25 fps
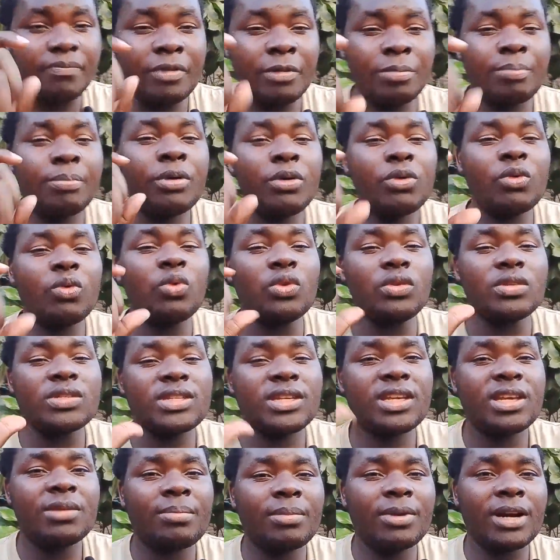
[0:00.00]
people could
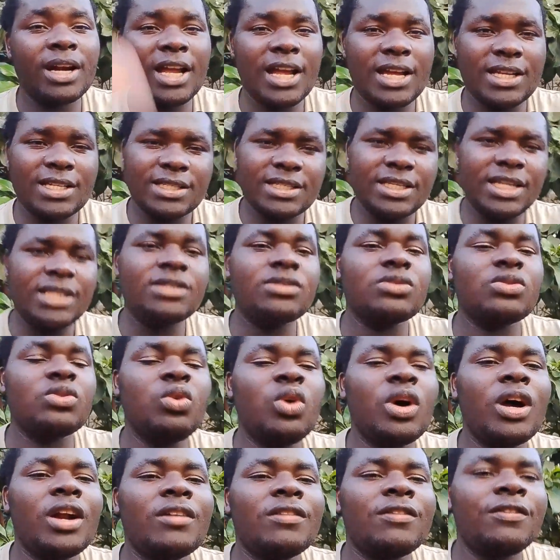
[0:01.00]
skip class just to
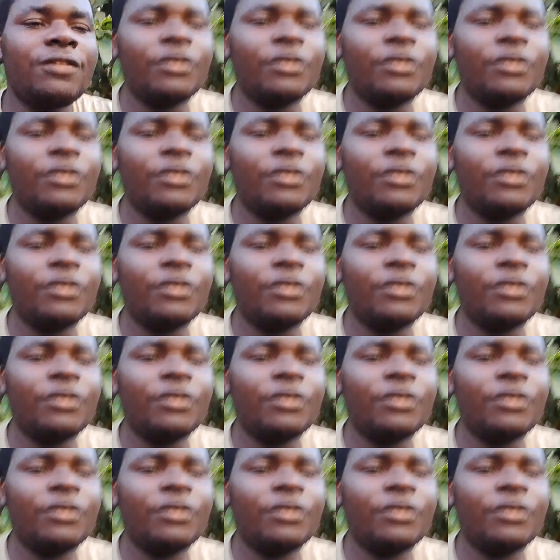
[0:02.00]
go and